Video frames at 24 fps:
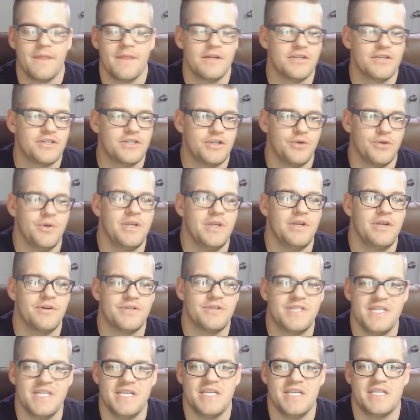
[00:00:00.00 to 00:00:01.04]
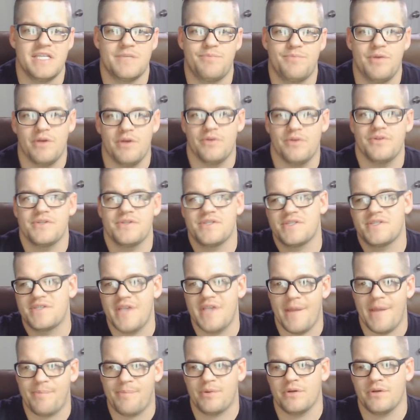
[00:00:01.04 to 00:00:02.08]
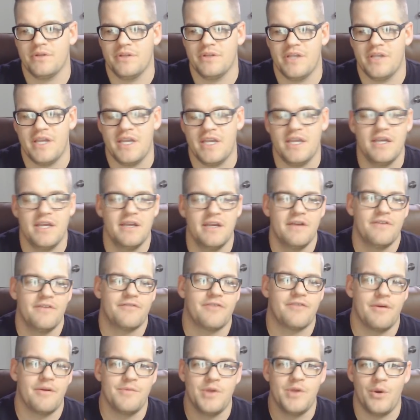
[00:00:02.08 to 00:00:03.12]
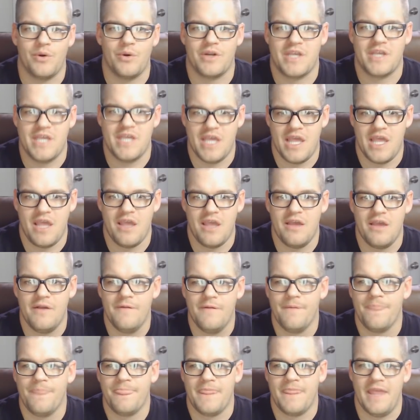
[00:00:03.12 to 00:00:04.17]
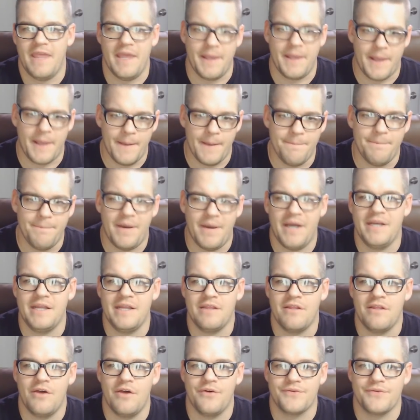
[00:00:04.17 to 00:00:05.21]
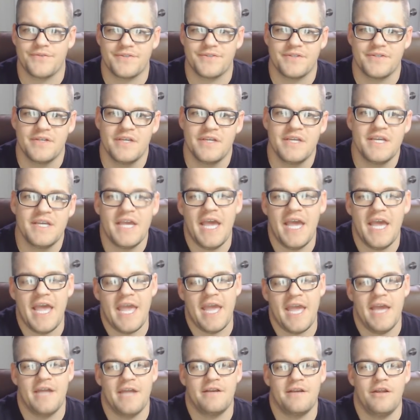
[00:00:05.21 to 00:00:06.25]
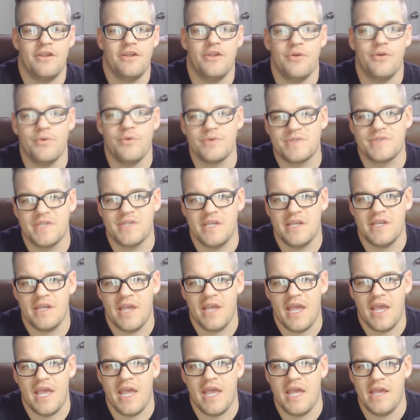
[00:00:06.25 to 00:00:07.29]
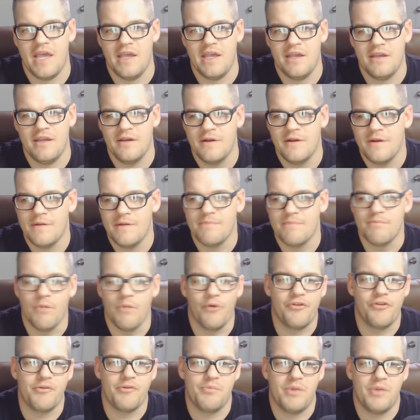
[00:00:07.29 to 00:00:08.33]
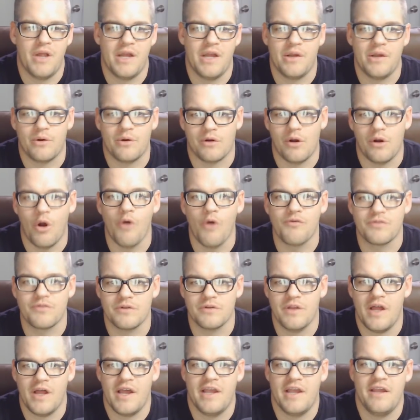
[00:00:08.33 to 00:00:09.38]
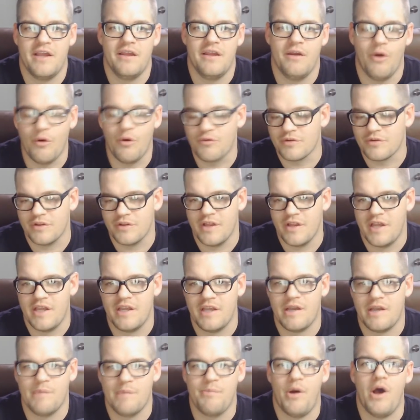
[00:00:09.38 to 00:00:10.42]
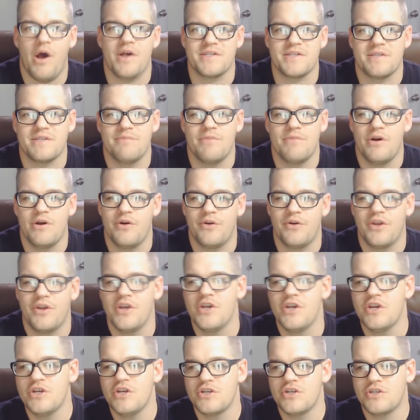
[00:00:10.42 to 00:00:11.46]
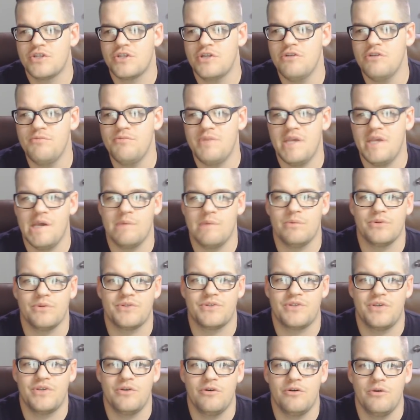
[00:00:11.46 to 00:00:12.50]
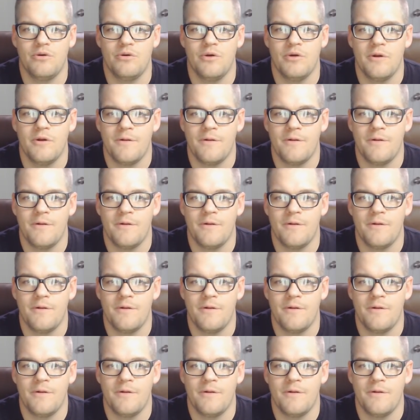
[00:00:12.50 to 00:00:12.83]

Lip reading: doing your D spill separately from your key and combining those, and using a multiply or overlay composite mode to be able to